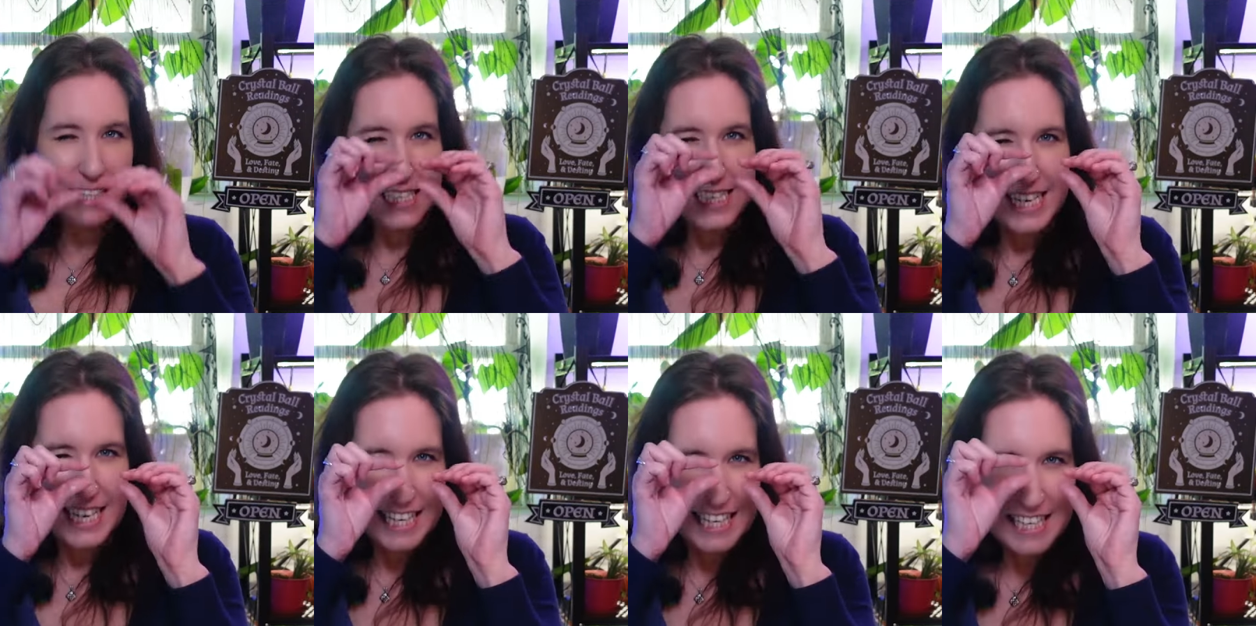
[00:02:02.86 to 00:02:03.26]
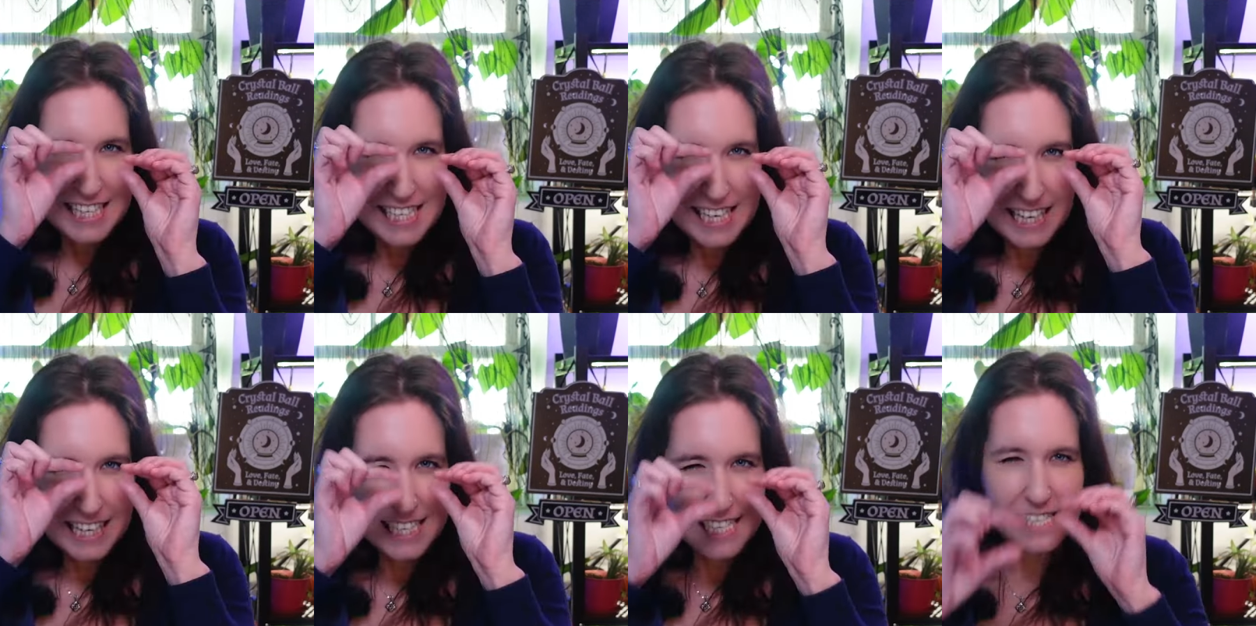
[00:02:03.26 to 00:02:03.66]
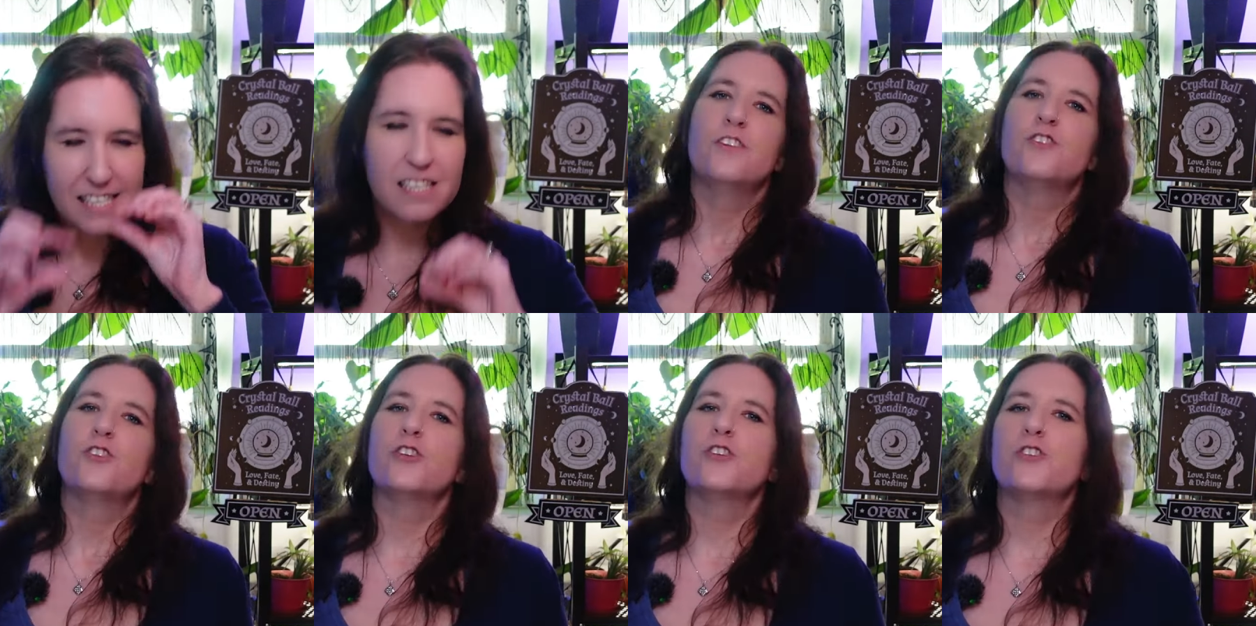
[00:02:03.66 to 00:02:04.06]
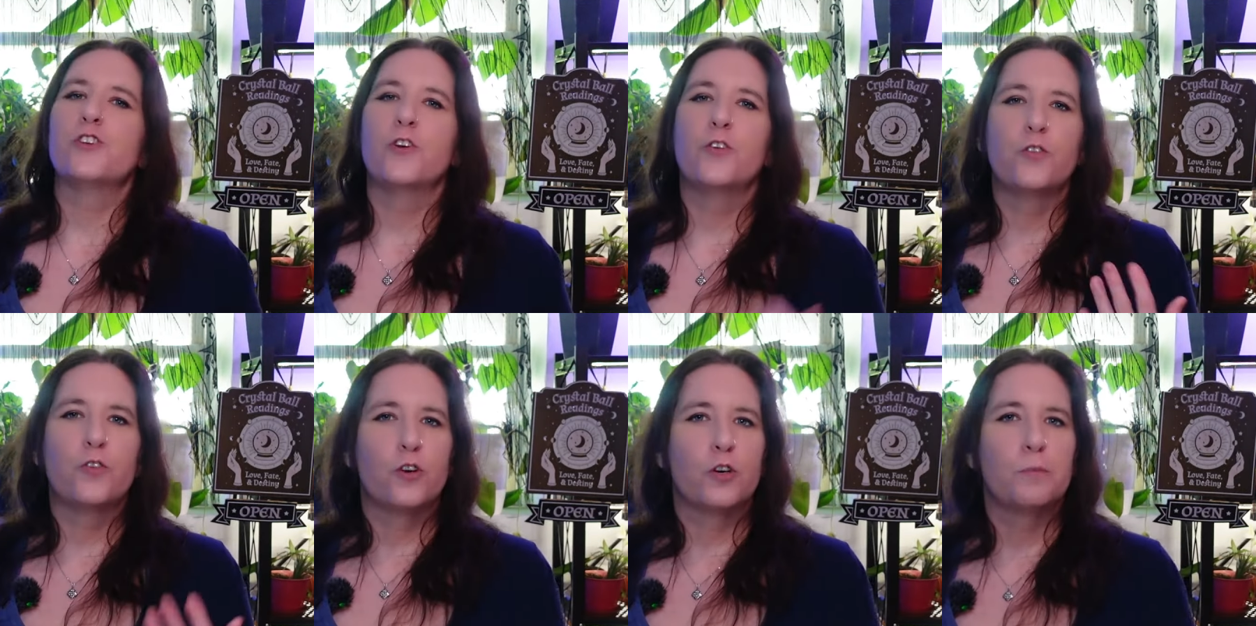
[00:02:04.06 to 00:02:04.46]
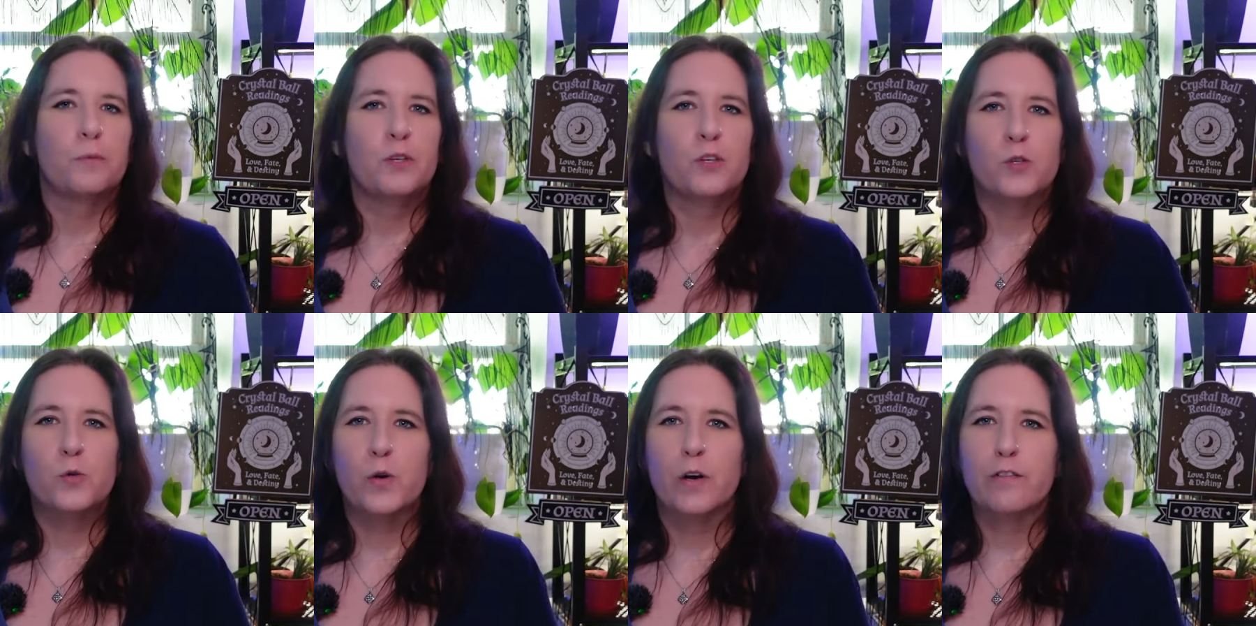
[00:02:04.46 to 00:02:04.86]
like tiny text, just your
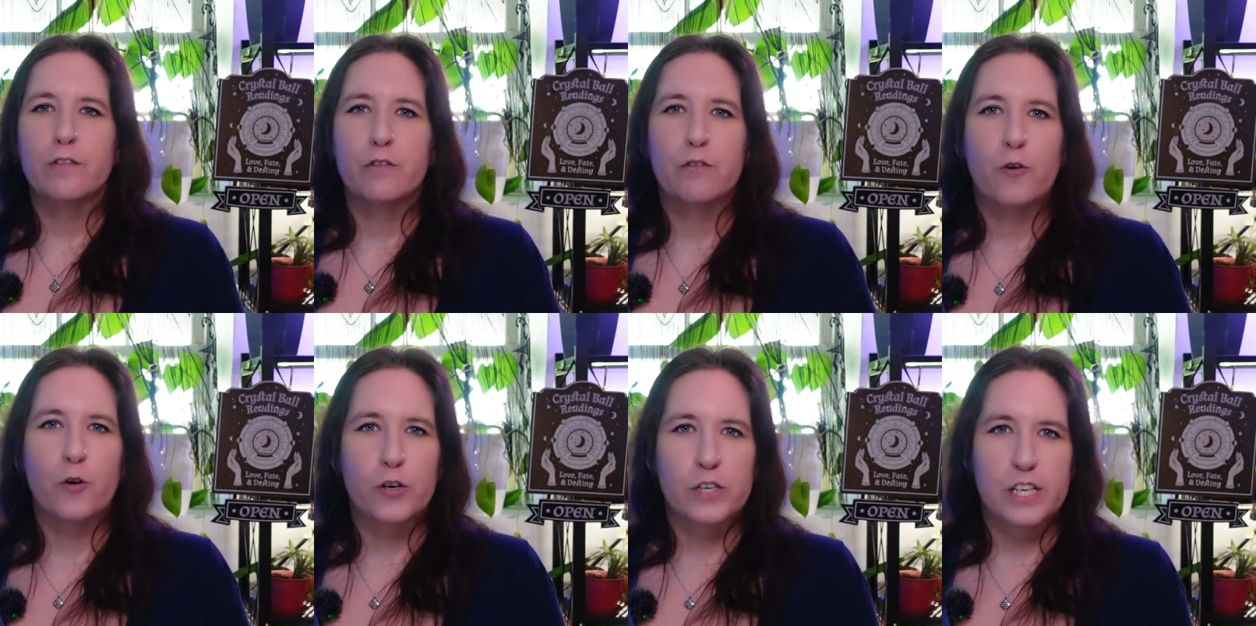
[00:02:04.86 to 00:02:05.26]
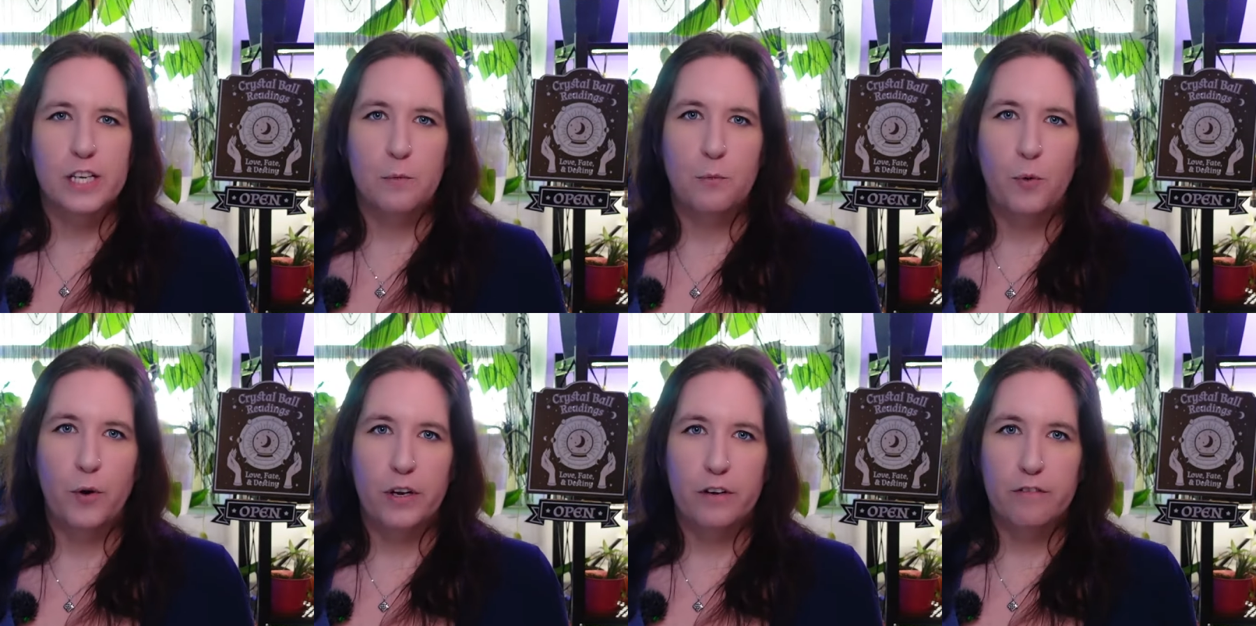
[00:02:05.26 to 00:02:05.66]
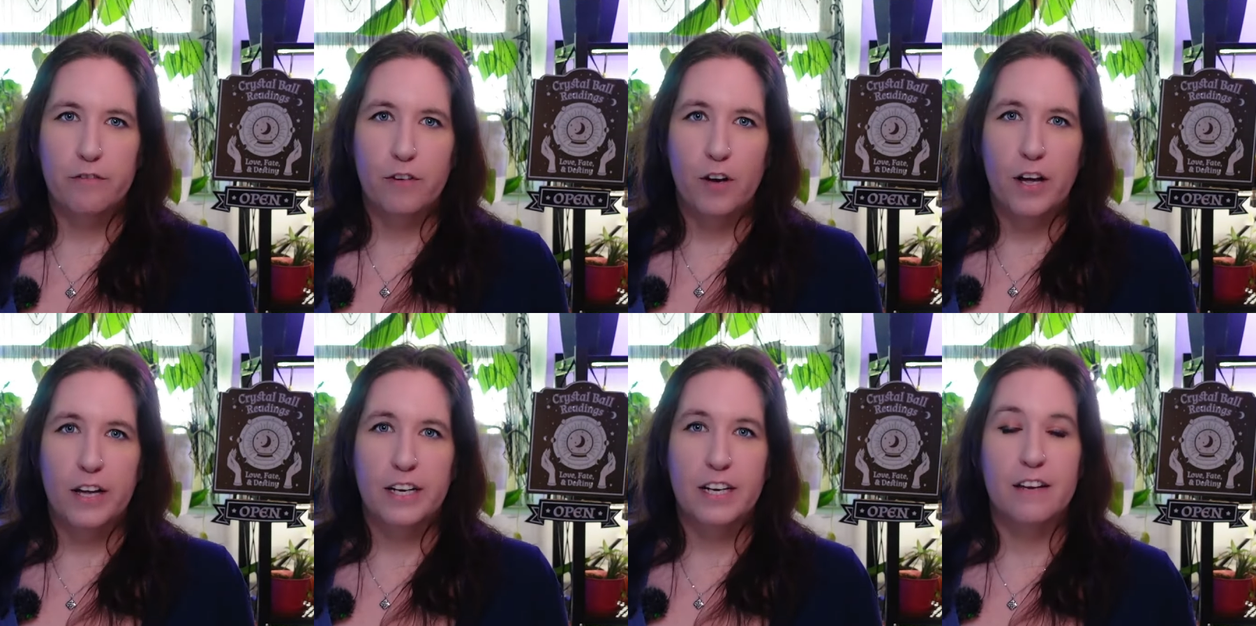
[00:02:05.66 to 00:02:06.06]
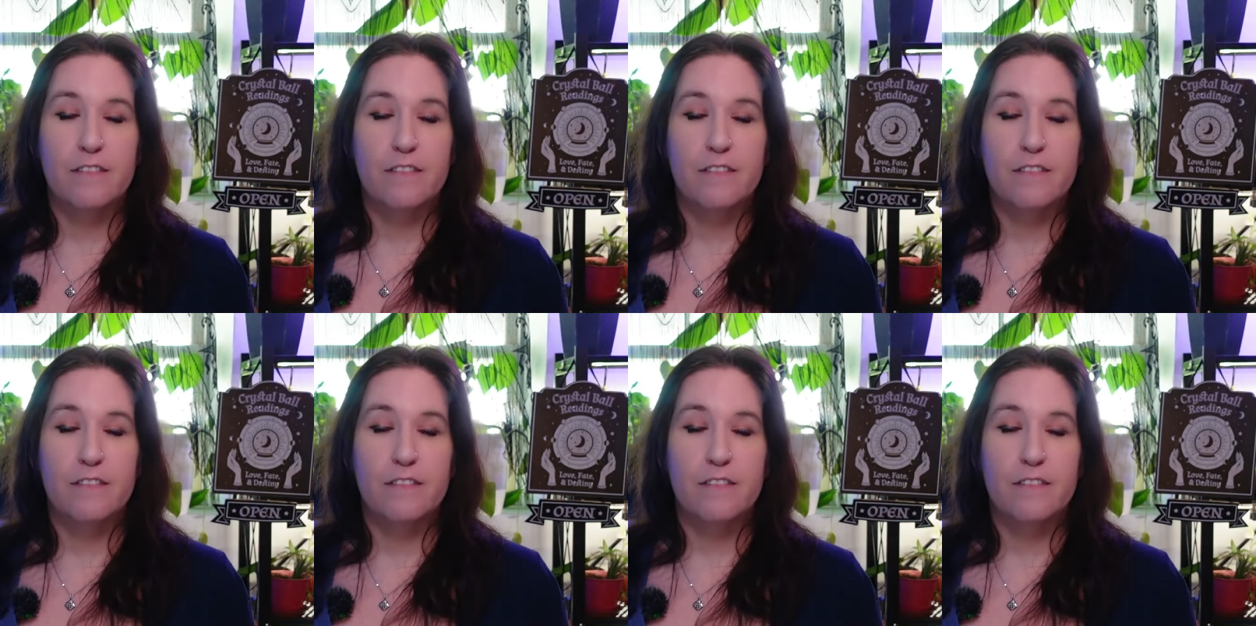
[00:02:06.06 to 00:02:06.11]
normal 12 to 14 point font.